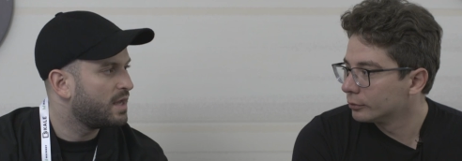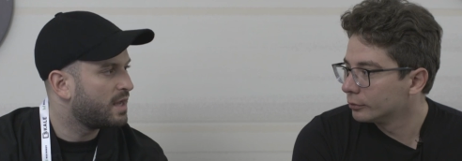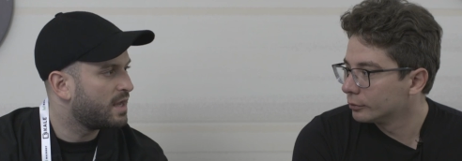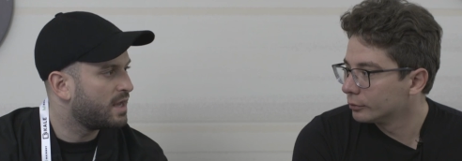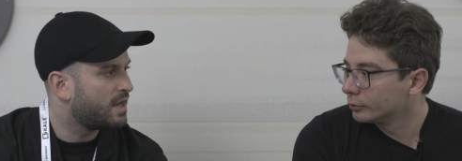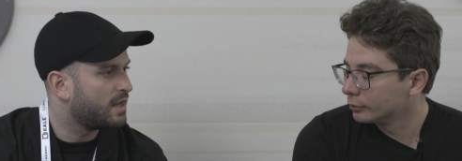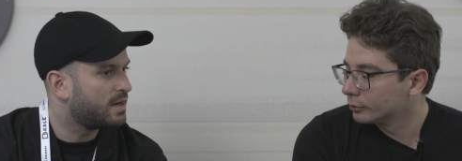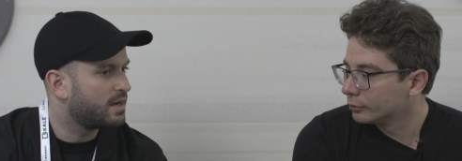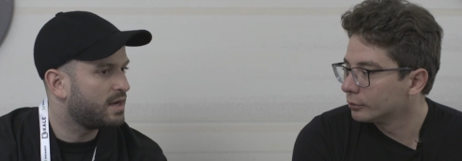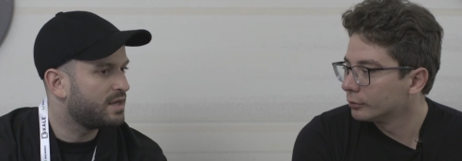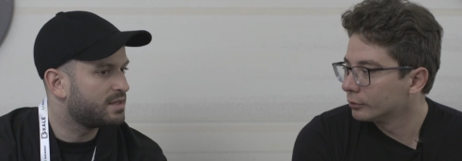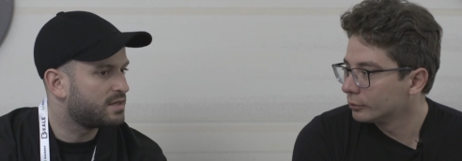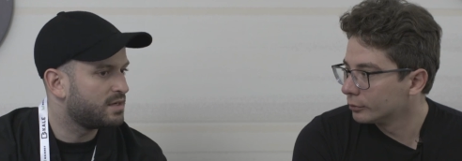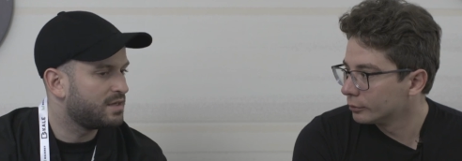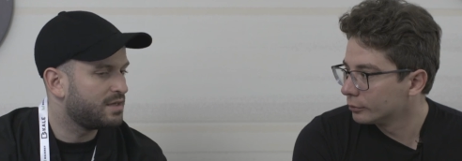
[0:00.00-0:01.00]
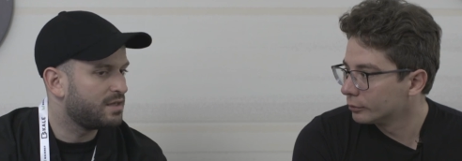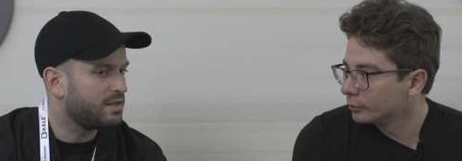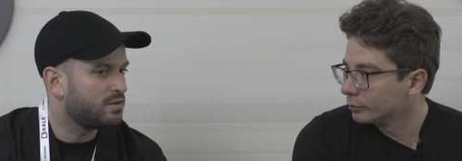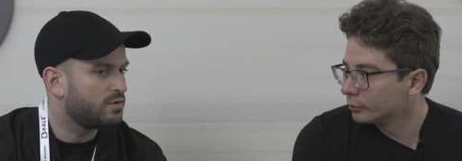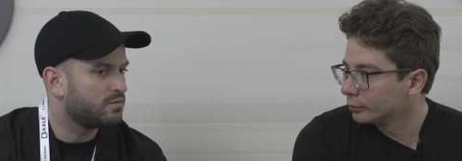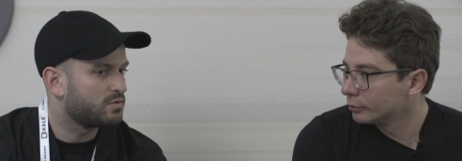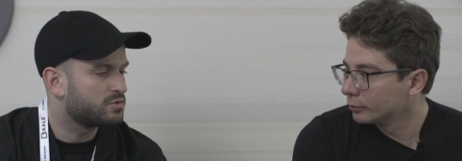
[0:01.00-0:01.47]
Speaker 1: And lately,
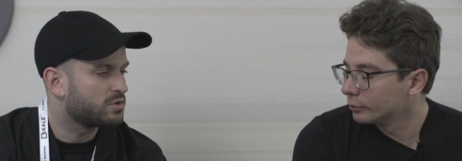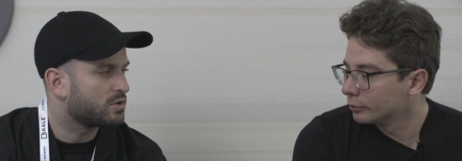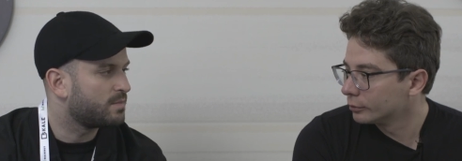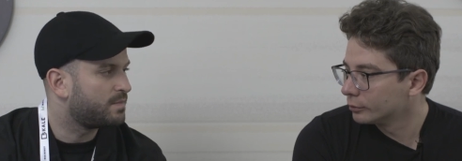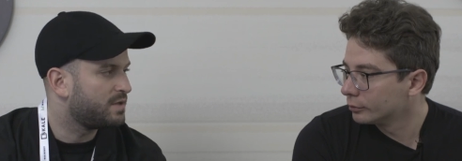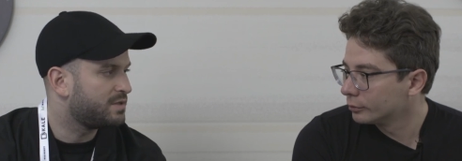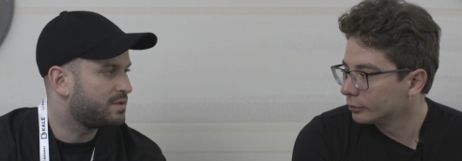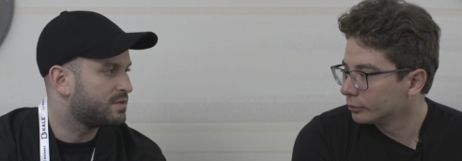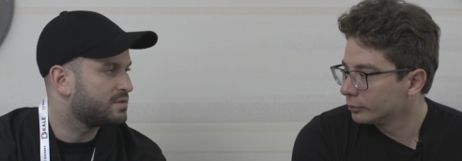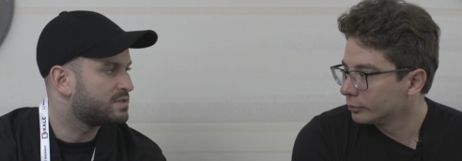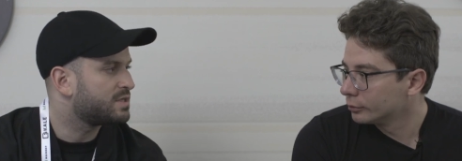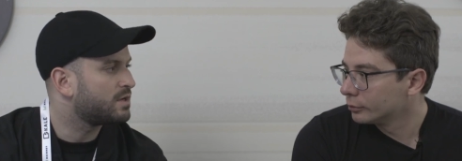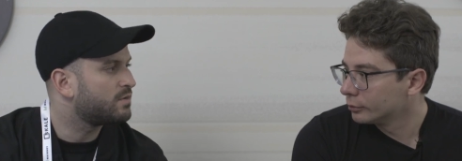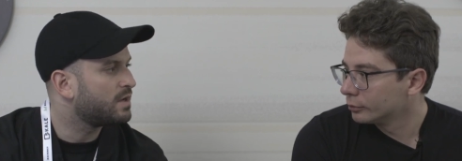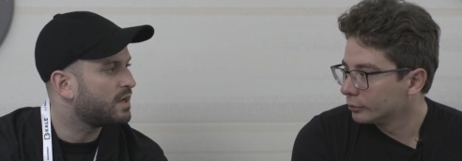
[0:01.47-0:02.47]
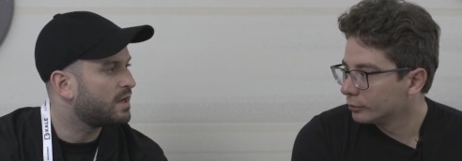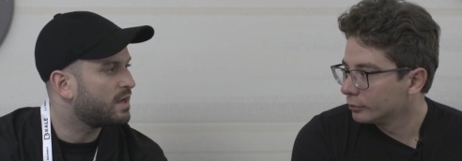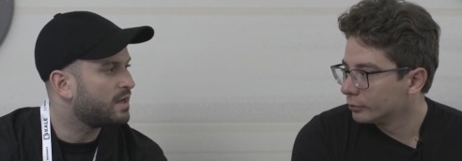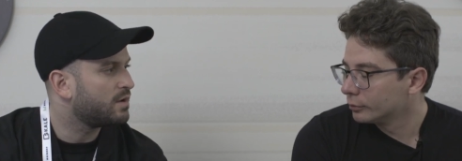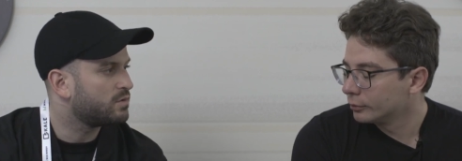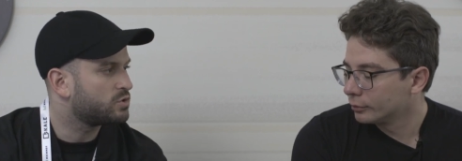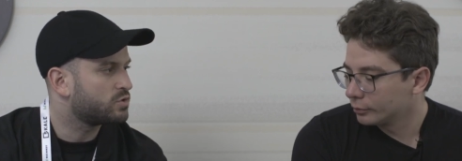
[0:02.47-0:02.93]
you've also completed the Series
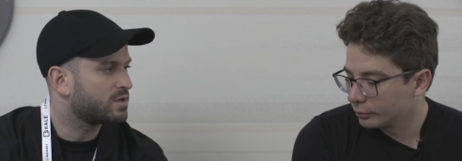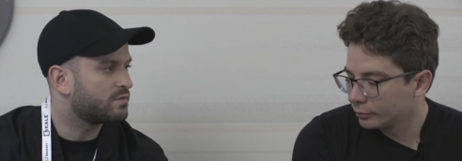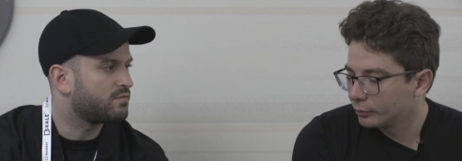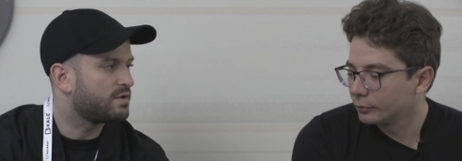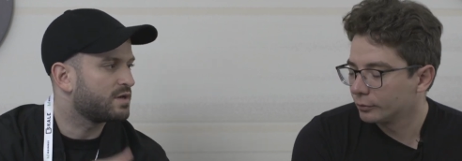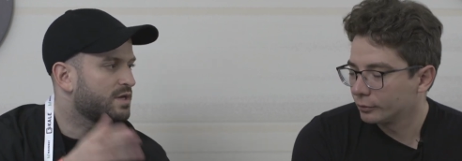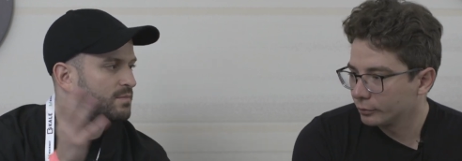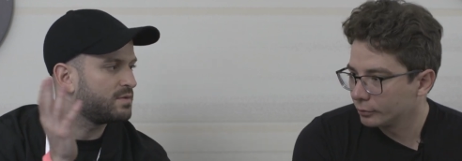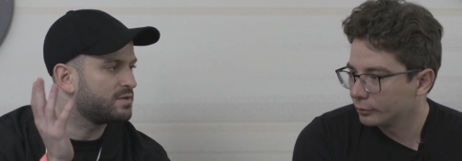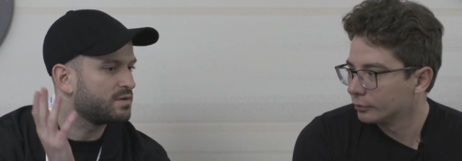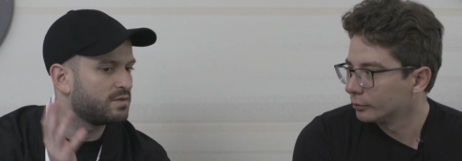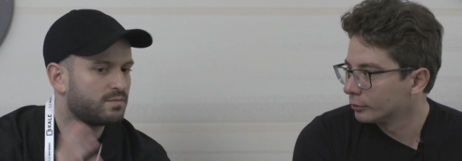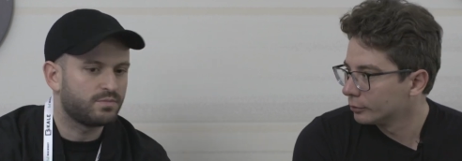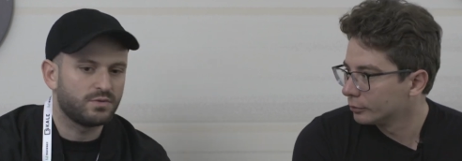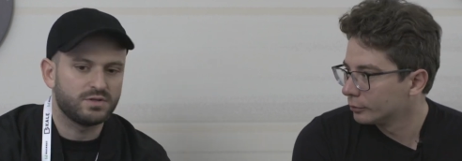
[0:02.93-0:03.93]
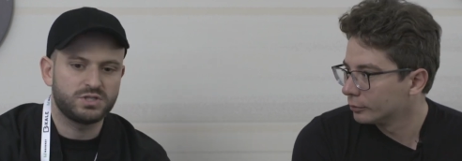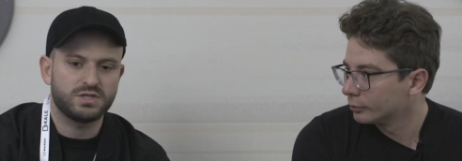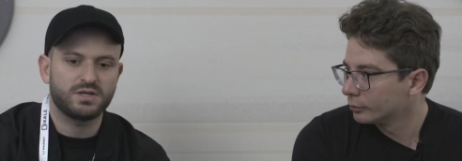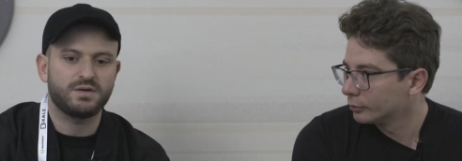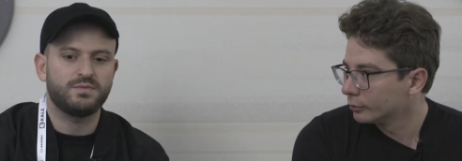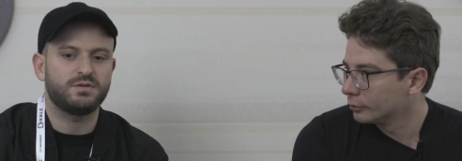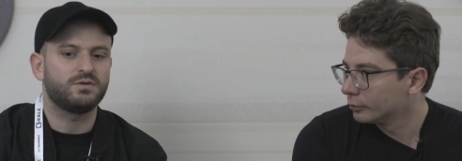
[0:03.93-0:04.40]
A with Dragonfly Capital,
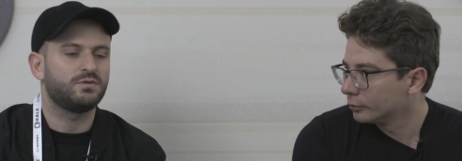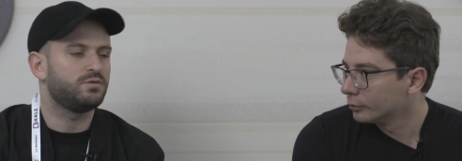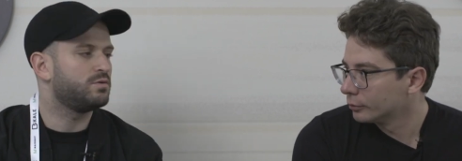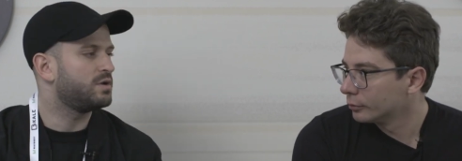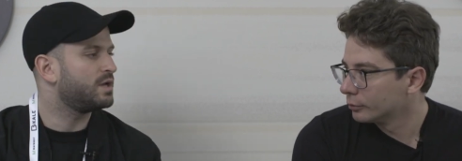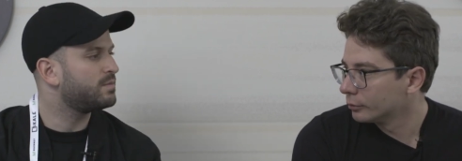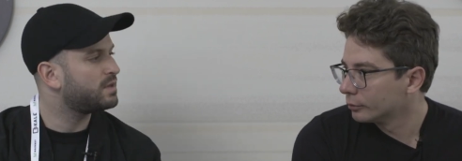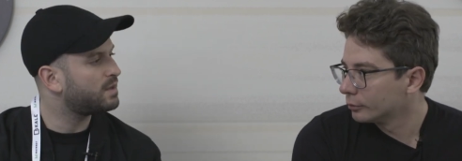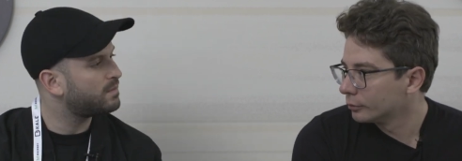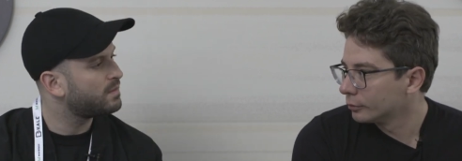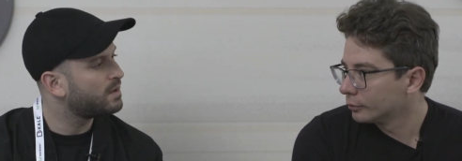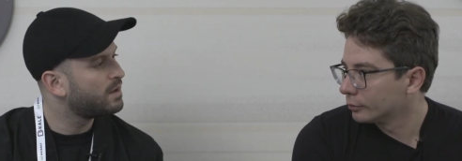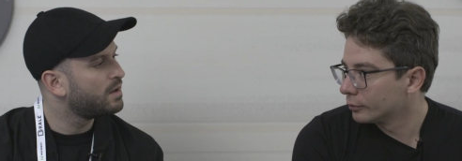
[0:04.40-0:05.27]
Polychain Capital, you name them.